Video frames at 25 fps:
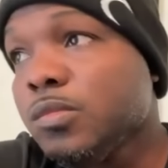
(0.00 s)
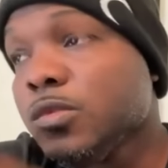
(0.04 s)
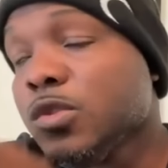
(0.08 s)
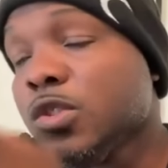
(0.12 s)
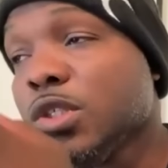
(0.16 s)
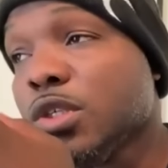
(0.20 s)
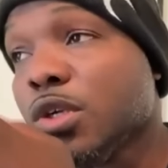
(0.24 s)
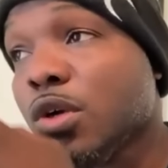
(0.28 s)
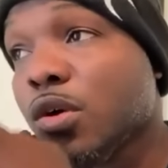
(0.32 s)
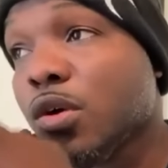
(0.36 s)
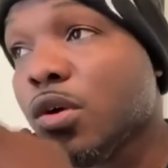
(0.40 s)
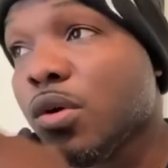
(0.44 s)

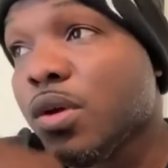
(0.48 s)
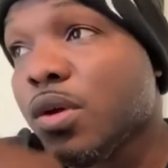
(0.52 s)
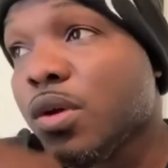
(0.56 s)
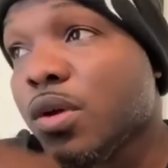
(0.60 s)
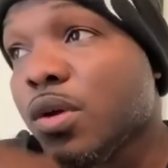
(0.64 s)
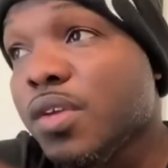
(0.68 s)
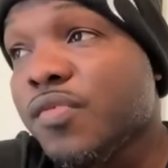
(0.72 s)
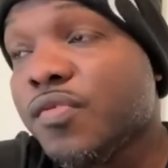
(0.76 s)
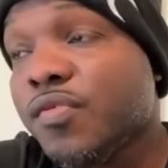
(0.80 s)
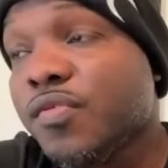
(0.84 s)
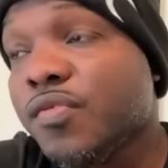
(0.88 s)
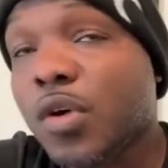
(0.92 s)
He
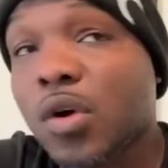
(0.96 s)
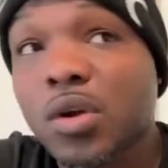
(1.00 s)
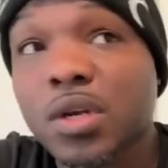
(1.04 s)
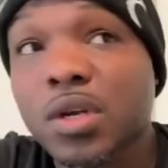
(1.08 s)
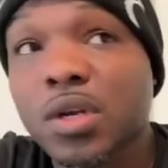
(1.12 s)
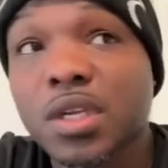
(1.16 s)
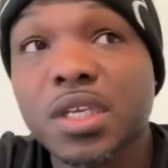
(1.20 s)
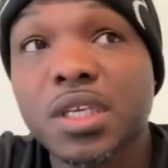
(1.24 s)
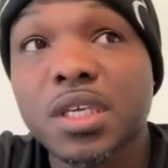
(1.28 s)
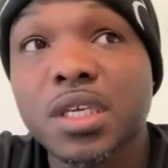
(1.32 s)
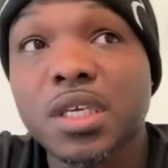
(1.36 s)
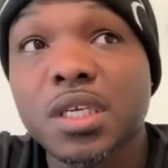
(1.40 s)
fought
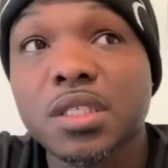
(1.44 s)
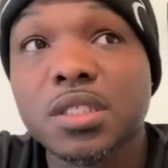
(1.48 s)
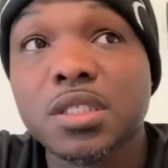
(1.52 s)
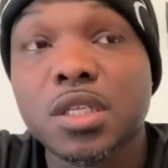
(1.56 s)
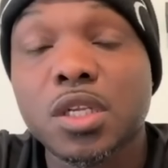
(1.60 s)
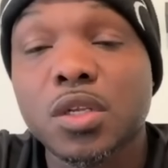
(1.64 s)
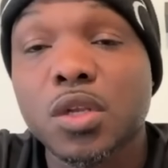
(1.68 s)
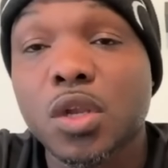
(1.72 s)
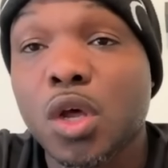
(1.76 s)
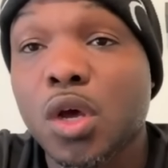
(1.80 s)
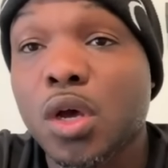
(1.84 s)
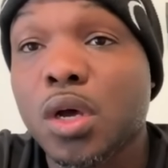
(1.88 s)
against
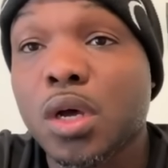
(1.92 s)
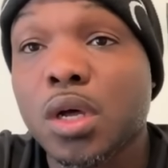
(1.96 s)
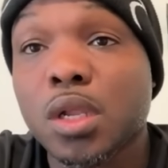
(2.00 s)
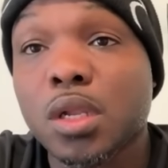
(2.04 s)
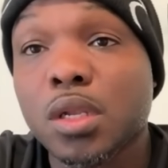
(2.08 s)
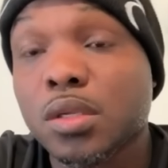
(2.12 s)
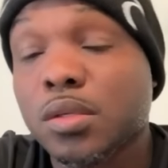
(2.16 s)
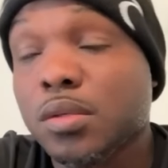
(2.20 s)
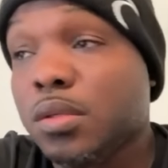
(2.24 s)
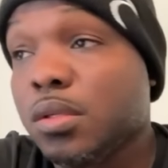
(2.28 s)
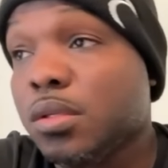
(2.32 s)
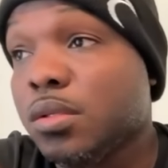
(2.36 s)

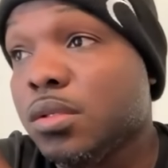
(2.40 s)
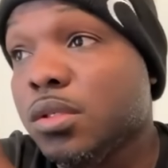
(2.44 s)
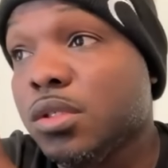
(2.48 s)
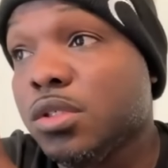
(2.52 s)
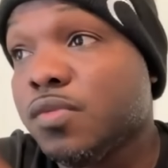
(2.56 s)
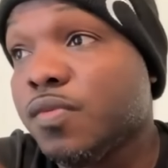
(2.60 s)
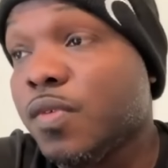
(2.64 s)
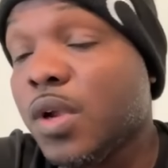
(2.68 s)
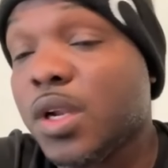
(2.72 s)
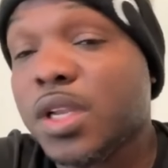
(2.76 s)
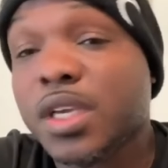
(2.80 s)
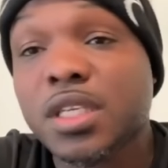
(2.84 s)

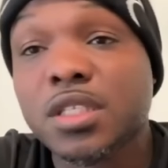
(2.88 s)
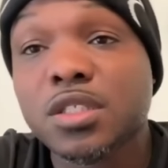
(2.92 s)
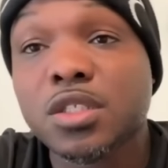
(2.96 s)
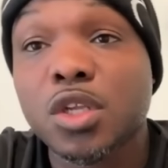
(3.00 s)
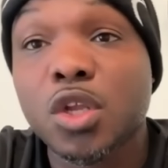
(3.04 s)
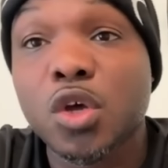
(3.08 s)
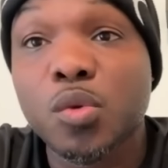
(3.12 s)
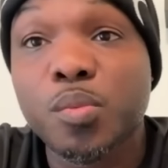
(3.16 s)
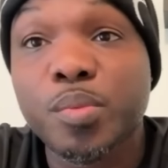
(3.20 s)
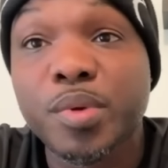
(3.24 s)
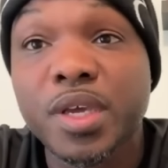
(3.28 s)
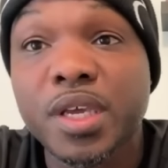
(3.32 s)

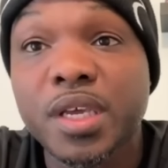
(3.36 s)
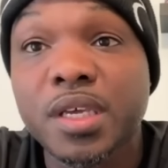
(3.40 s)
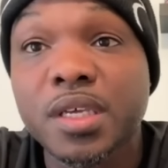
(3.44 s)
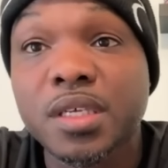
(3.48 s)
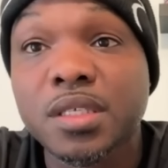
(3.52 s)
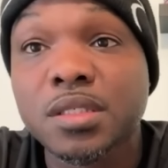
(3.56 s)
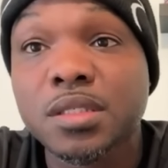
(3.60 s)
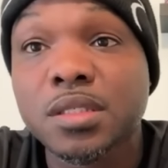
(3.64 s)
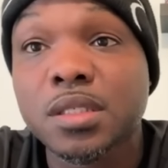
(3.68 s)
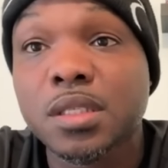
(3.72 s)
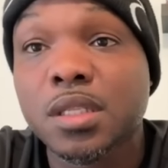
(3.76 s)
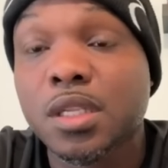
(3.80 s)

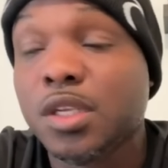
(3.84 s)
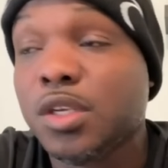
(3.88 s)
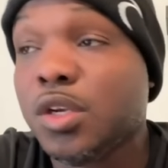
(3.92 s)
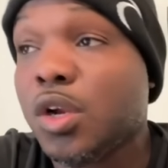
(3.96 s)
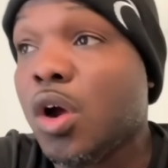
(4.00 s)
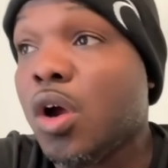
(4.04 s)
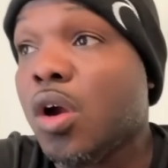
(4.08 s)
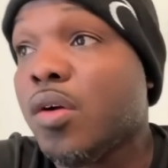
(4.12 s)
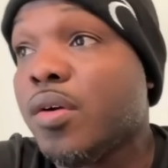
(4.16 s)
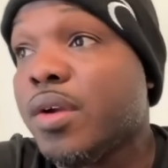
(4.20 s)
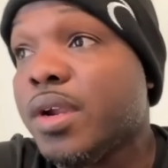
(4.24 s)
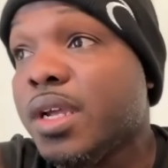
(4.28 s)
Lopez,
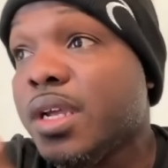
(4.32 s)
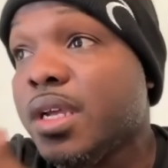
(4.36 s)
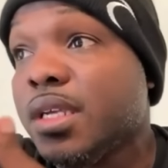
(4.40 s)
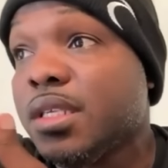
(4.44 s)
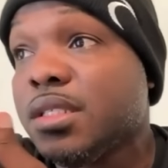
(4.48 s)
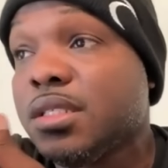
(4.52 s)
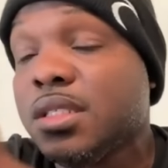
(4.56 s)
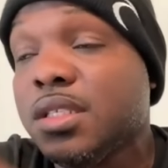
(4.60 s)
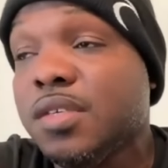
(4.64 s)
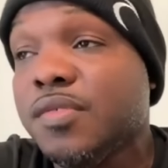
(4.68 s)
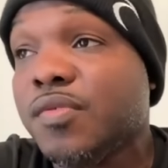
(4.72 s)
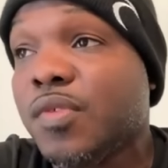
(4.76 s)
Linares.
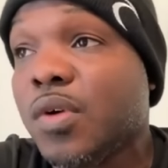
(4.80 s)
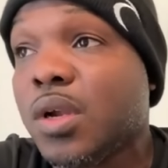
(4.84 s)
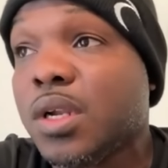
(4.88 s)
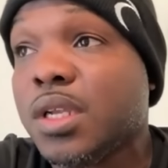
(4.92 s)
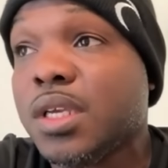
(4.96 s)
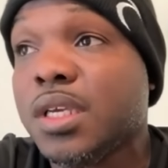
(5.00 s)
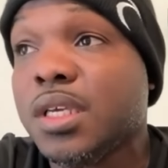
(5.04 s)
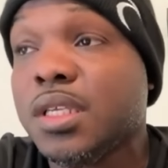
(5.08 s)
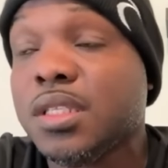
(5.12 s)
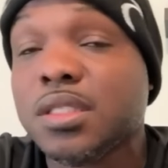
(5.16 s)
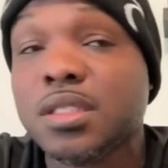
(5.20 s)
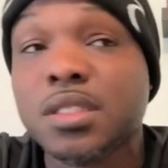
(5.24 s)
He fought
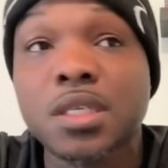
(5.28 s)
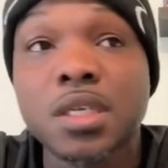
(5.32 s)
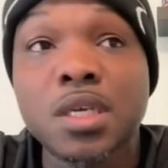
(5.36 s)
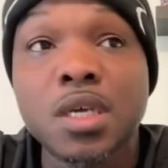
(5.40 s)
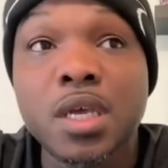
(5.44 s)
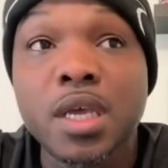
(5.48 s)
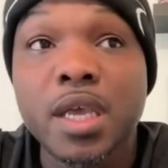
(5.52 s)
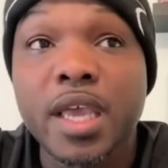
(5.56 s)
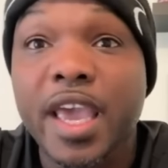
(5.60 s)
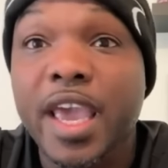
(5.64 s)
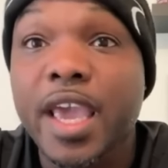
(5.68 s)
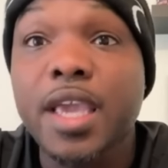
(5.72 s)
against
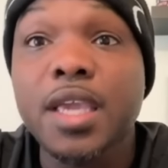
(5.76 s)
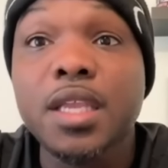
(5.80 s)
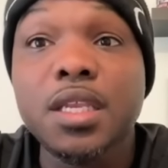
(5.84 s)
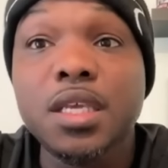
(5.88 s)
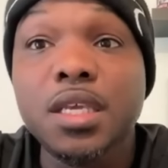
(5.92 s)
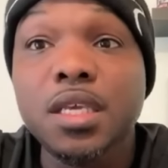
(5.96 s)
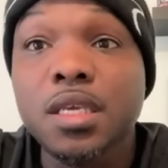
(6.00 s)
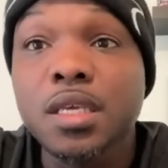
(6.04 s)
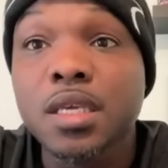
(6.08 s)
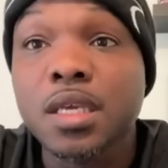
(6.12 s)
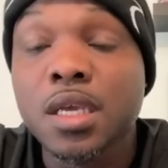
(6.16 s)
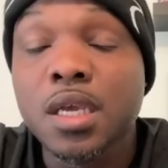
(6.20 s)

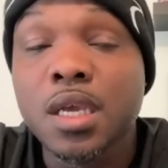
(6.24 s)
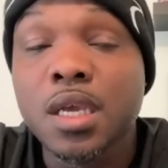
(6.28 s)
Haney.